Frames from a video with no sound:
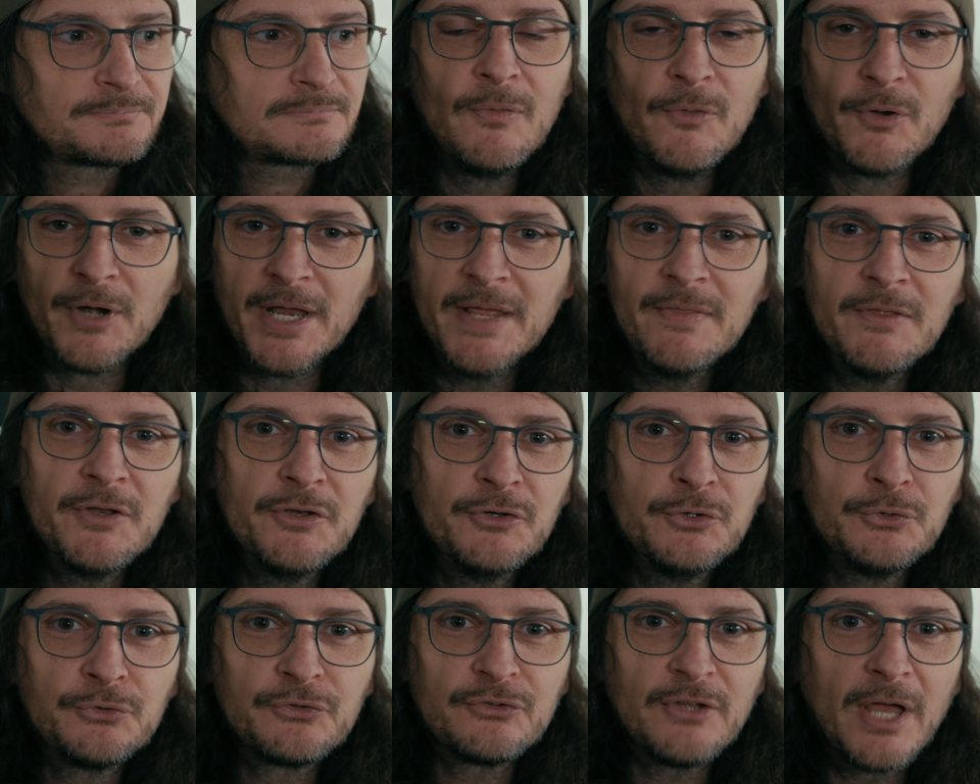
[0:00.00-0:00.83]
They're in the
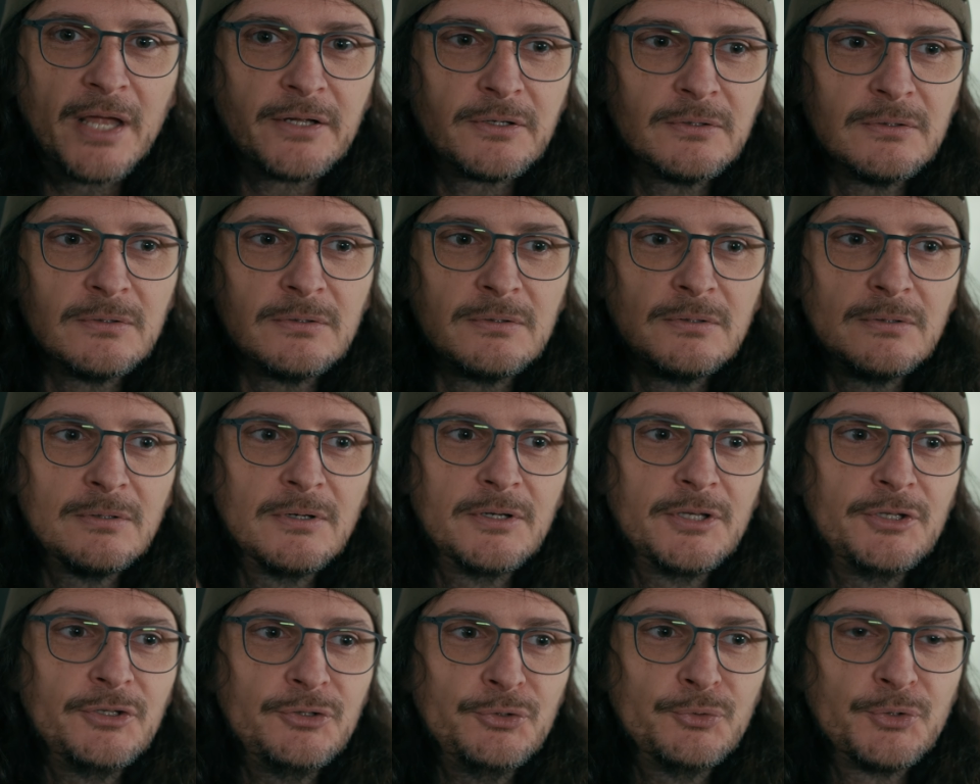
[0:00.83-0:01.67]
news cycle.
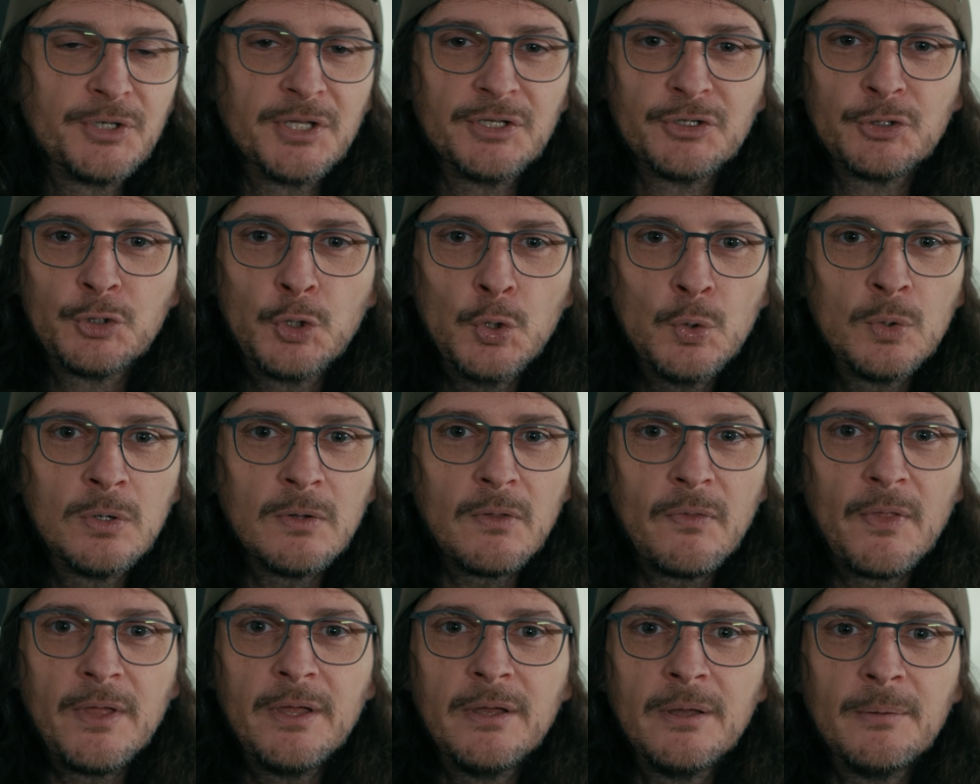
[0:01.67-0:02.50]
You can
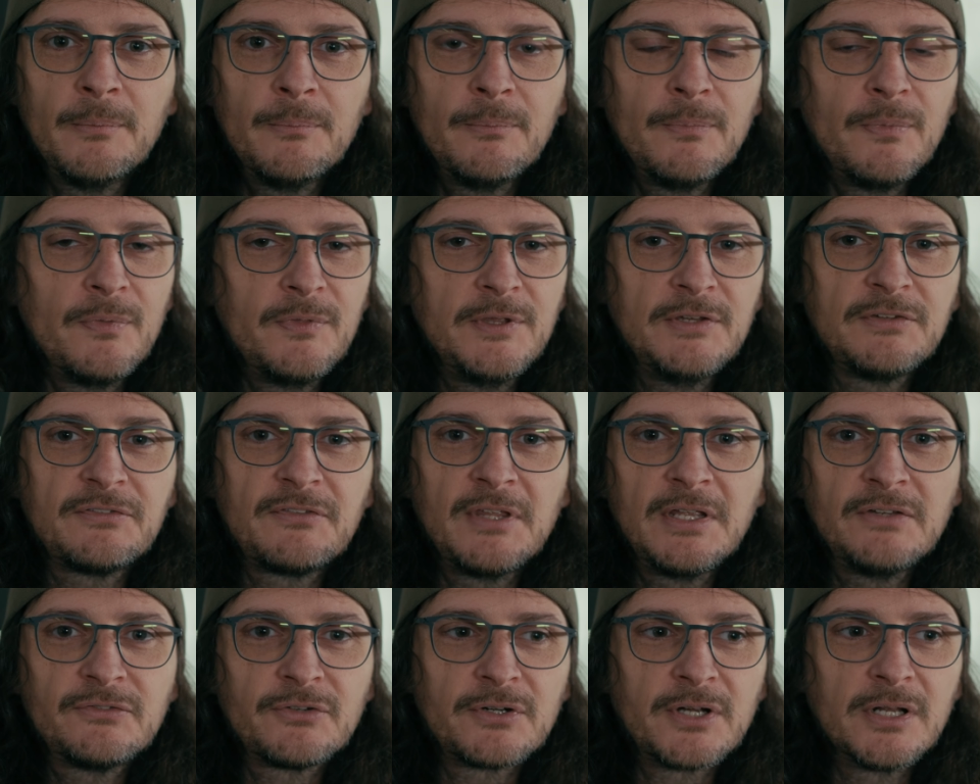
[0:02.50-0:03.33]
Google them. These
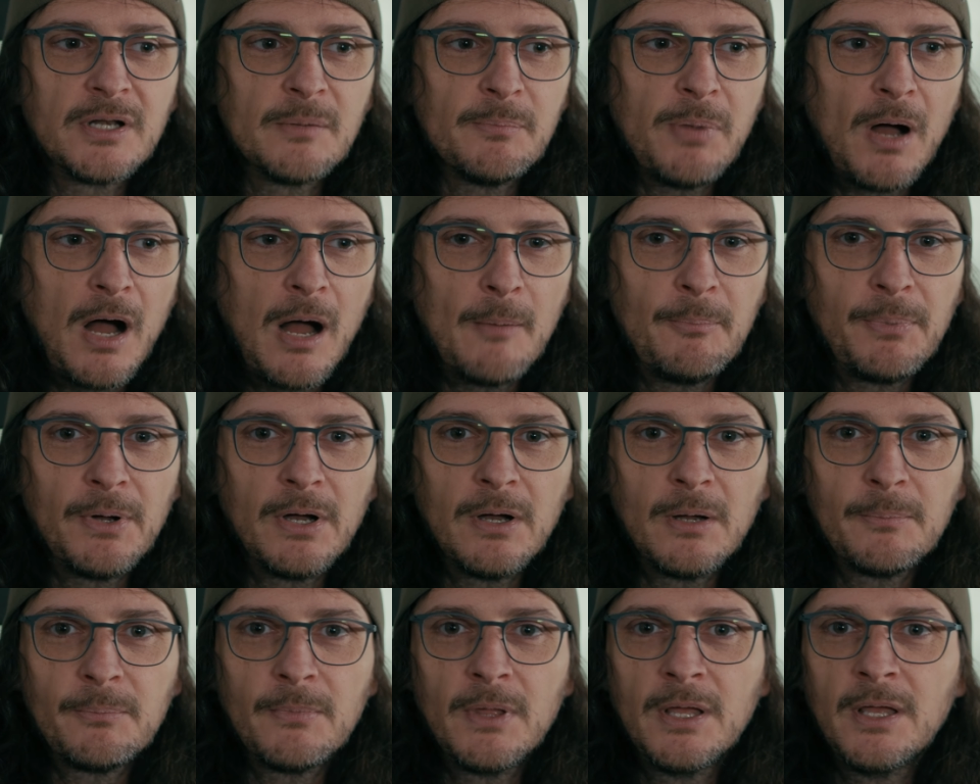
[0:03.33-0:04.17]
things are going to pop
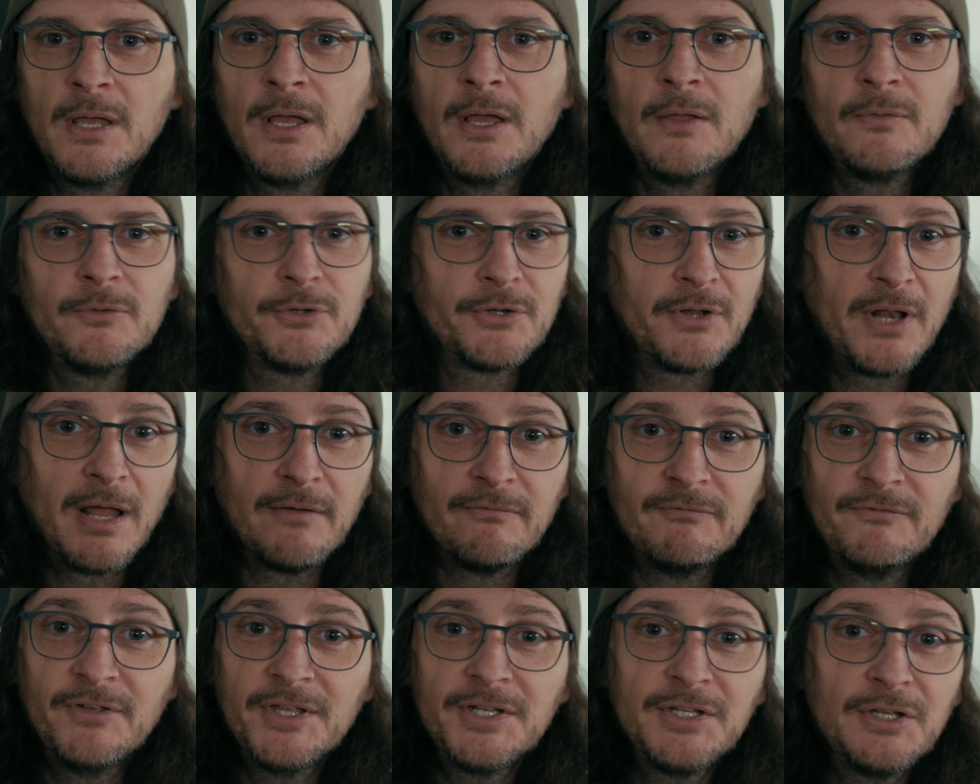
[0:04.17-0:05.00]
up. You're going to
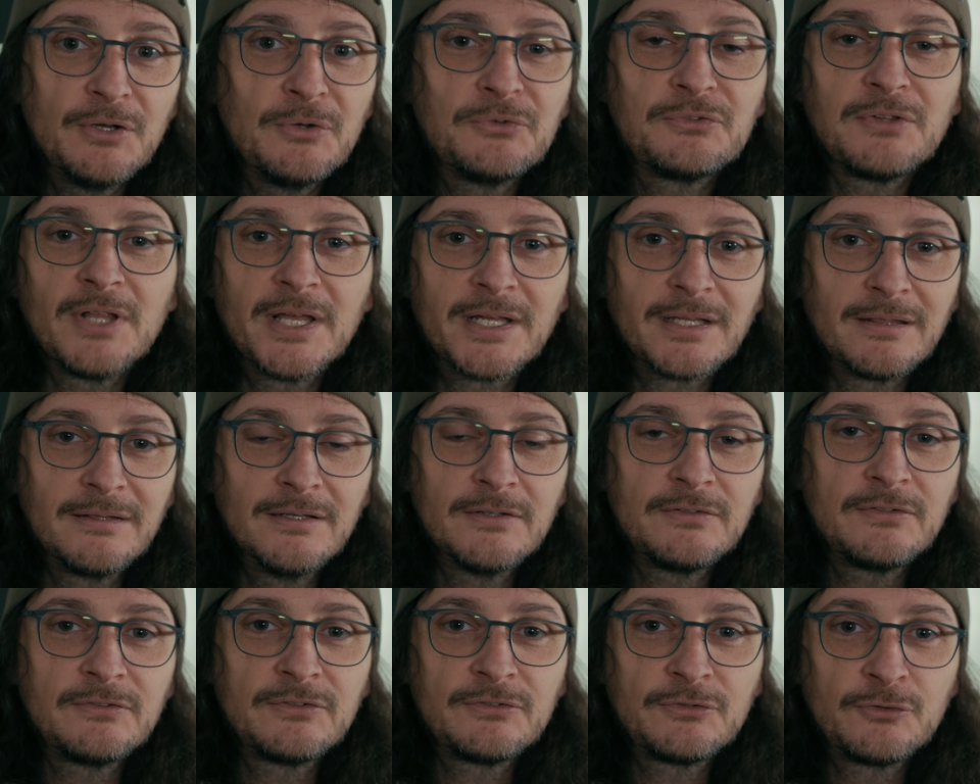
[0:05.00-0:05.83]
have videos like
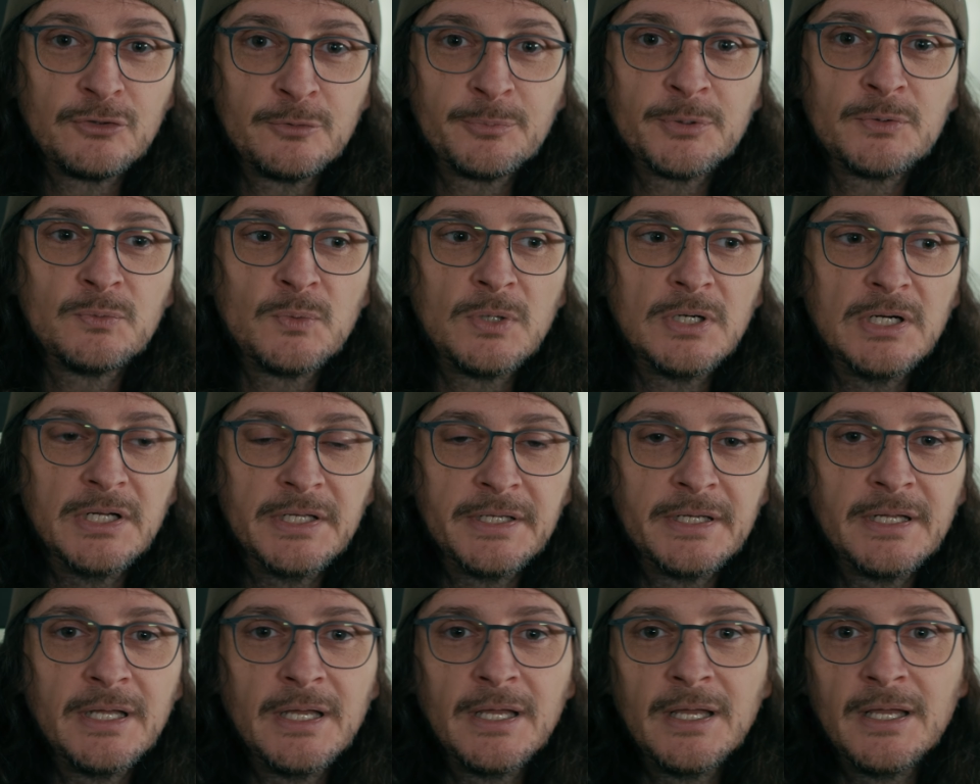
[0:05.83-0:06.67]
this stupid
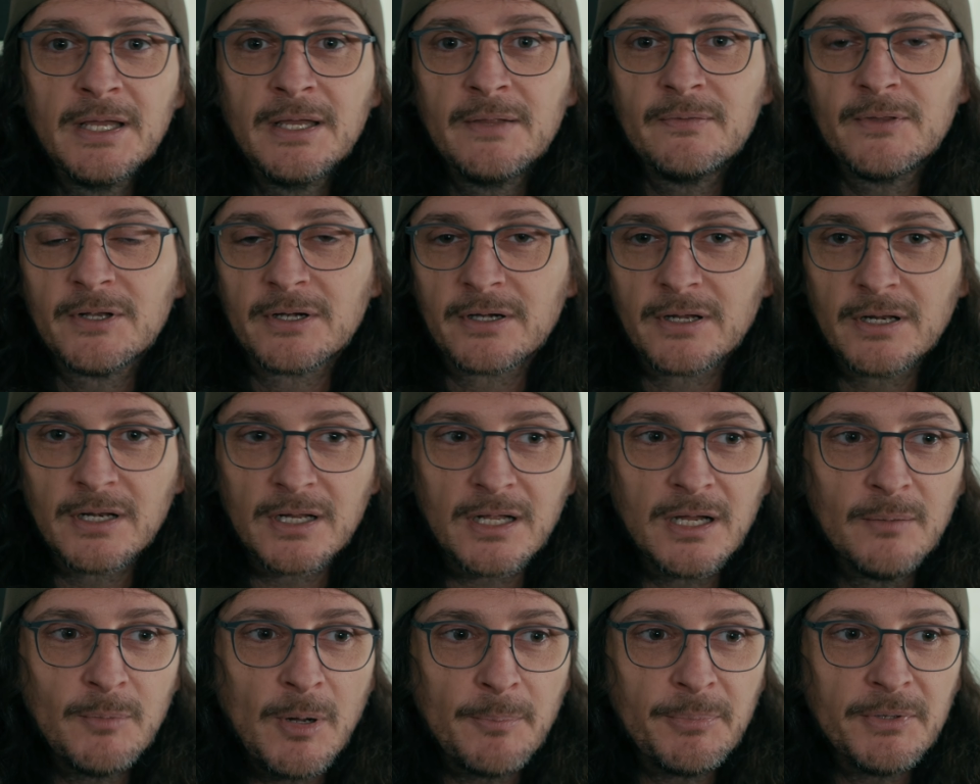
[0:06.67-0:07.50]
one that are going to
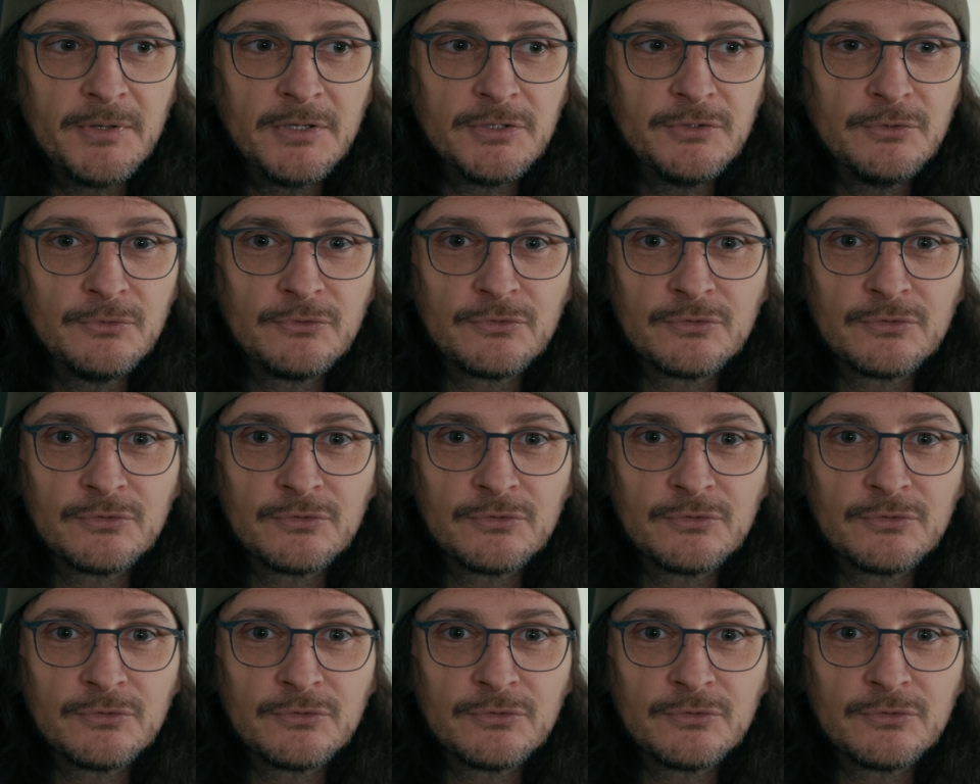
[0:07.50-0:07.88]
come up in the